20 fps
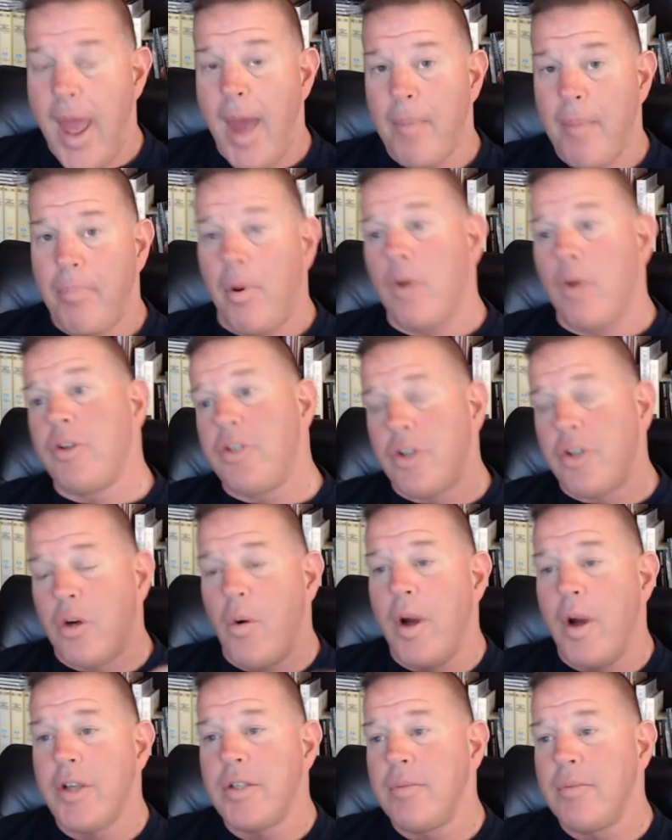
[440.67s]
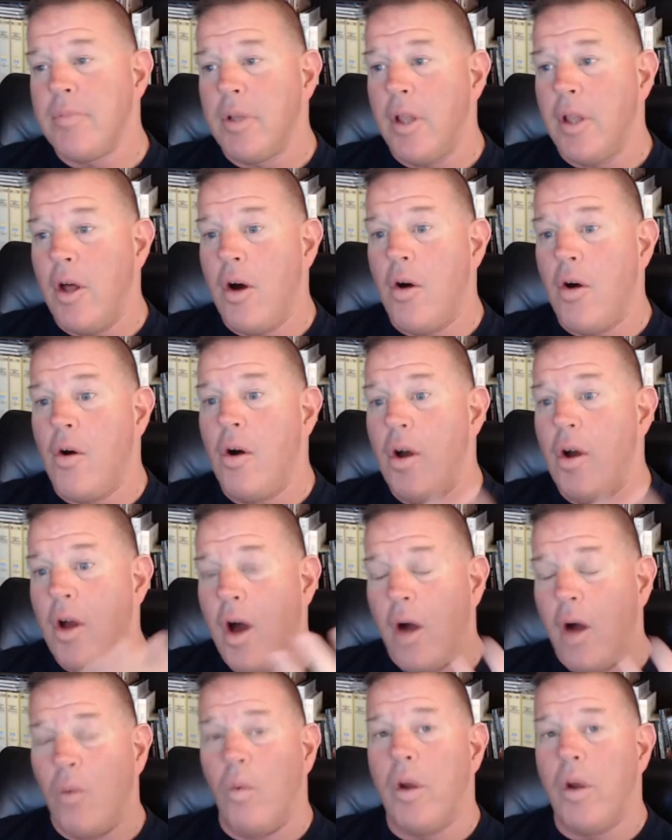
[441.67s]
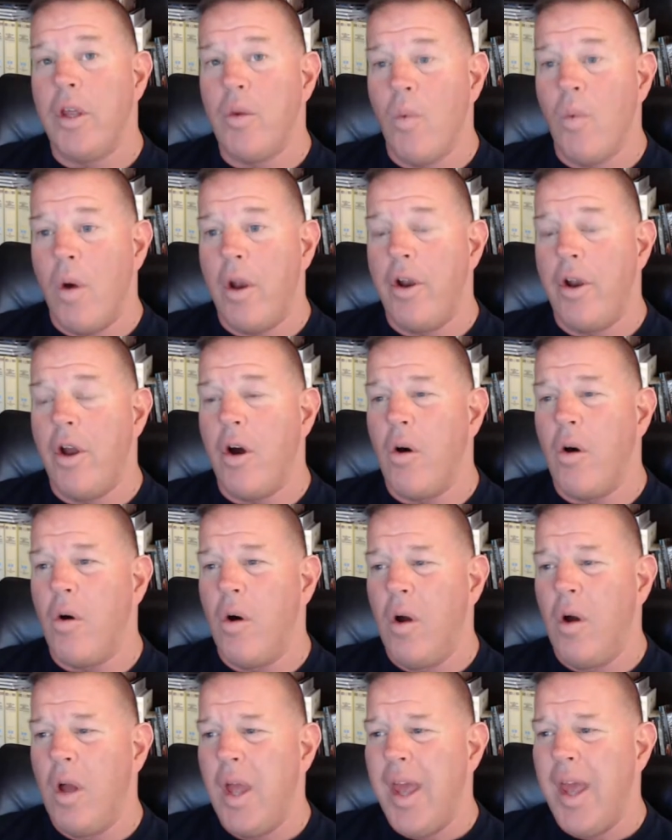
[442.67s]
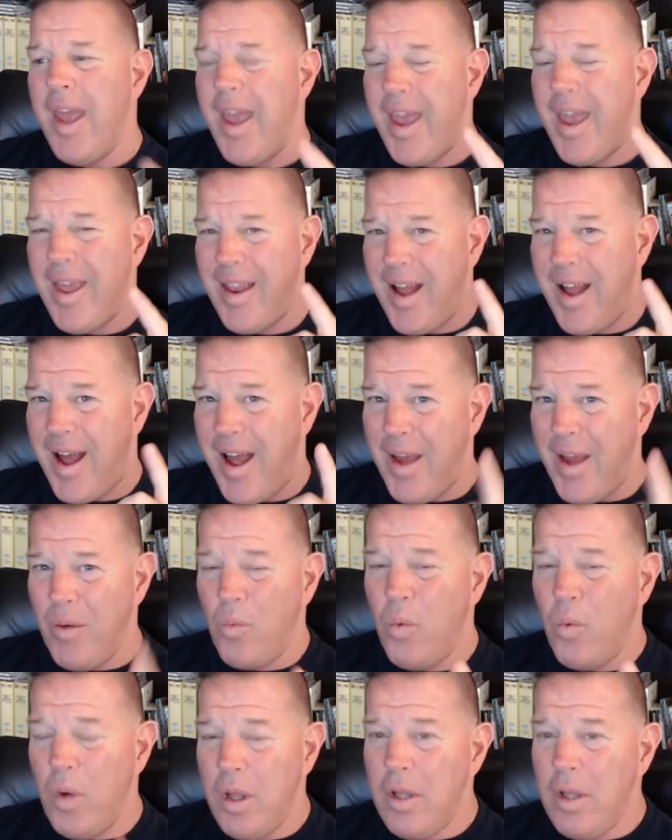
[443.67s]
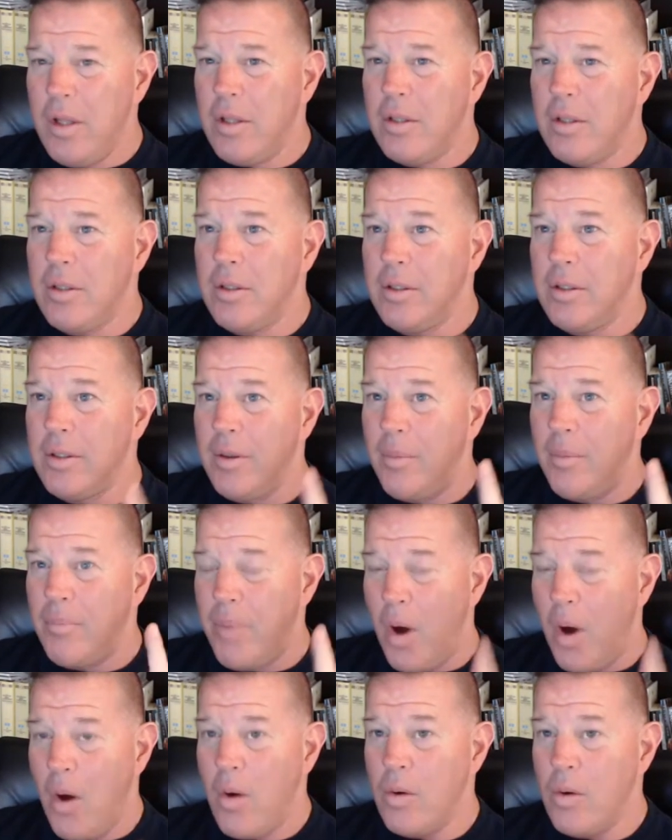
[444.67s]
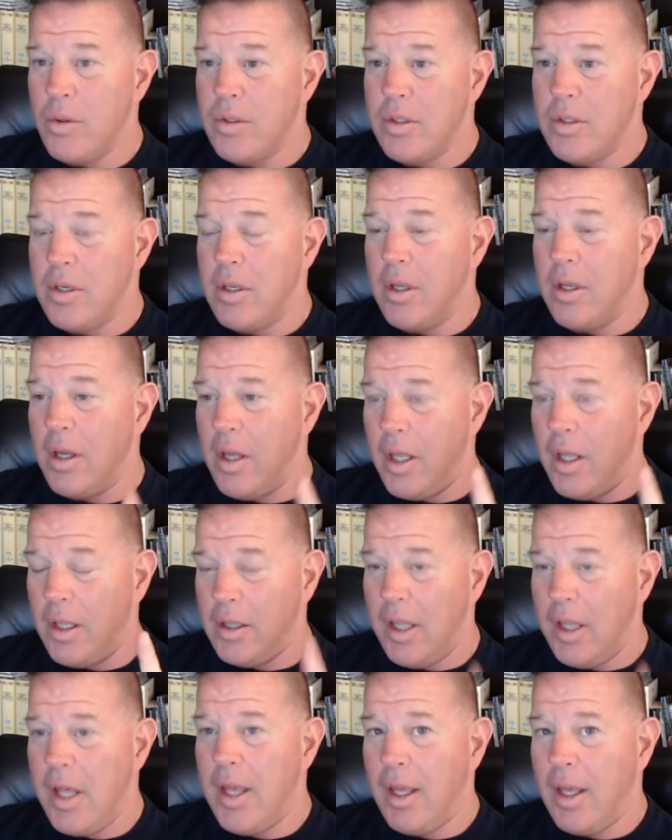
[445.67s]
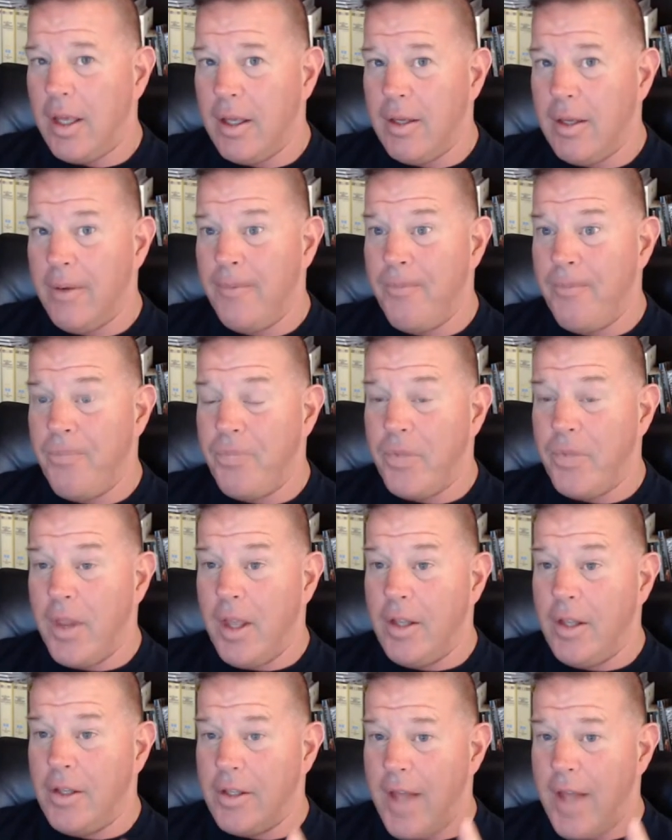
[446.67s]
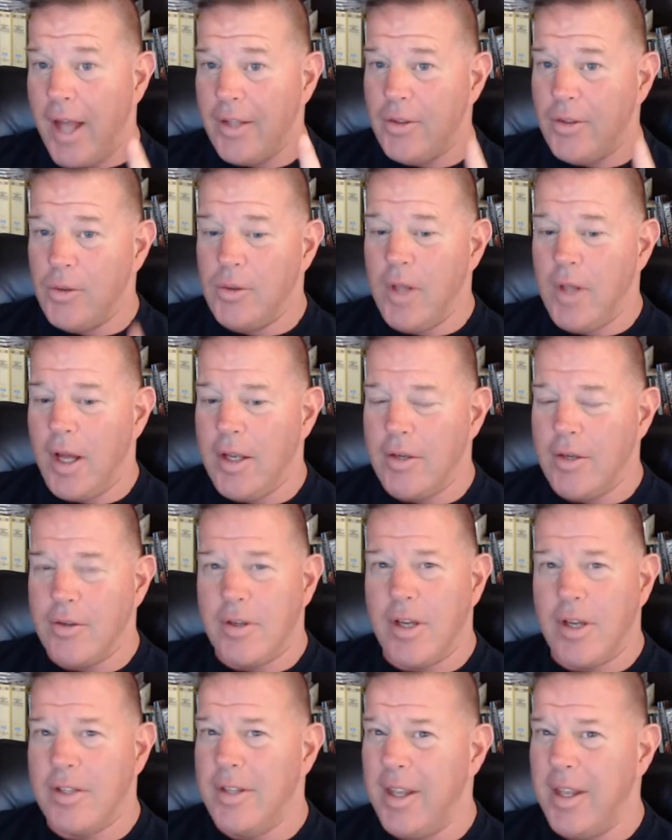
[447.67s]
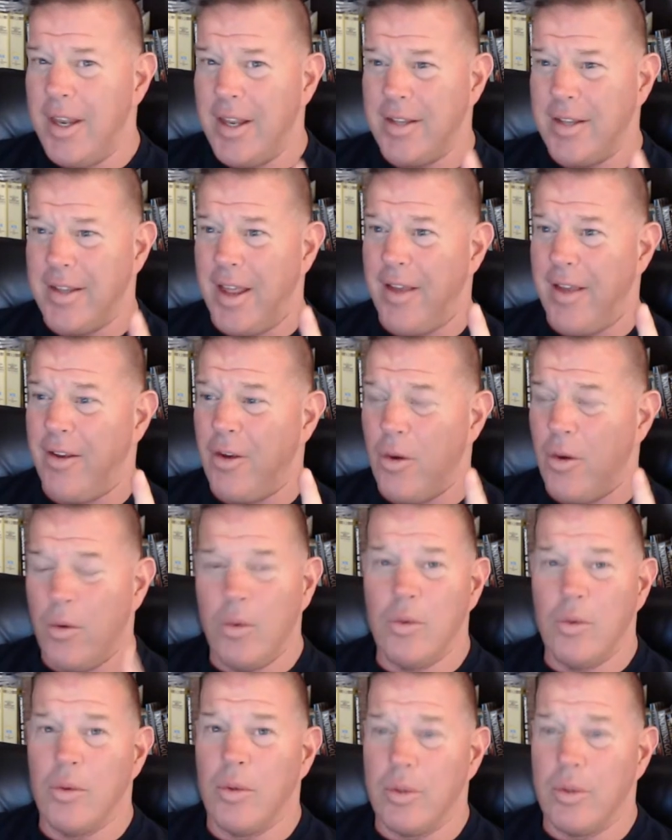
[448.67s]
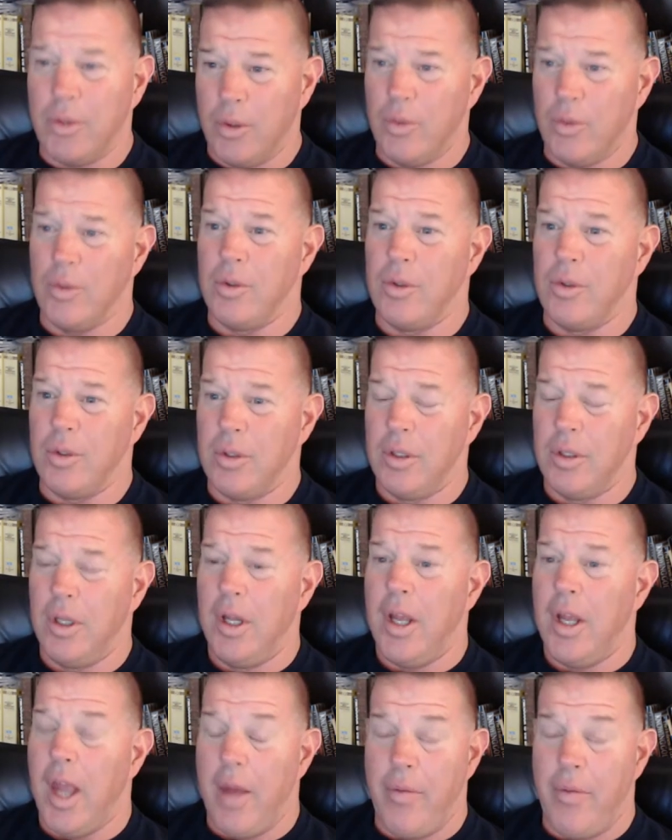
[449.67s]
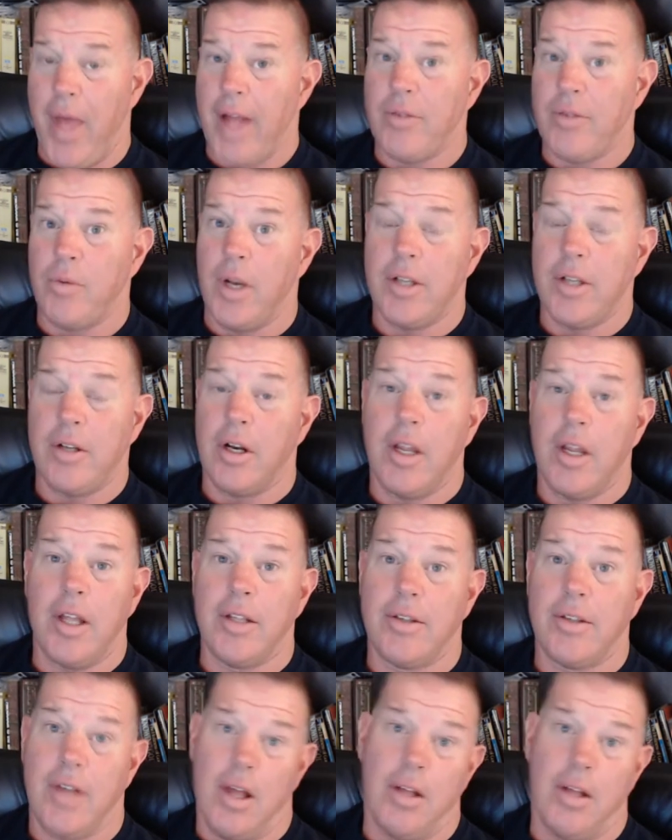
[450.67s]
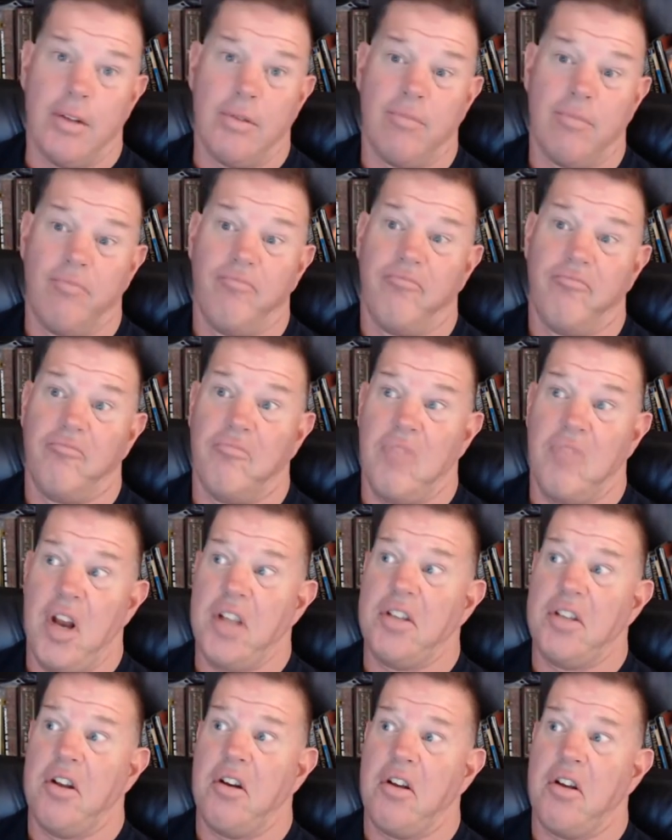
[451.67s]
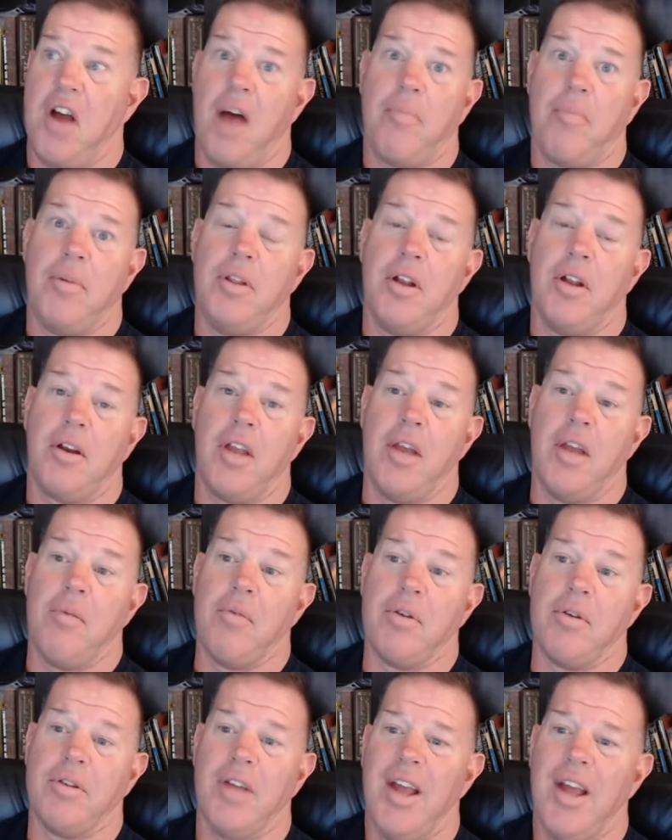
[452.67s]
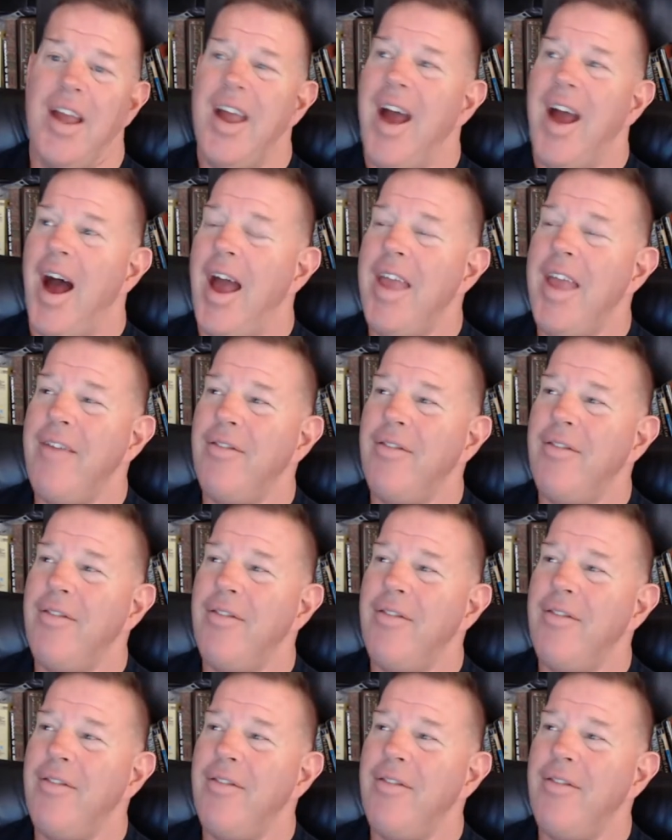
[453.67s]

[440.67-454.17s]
post your question below on what you want to know, and I will post a link to that tool I use because it is a cool tool, and that's when I started getting sales. When I started copying their keywords, I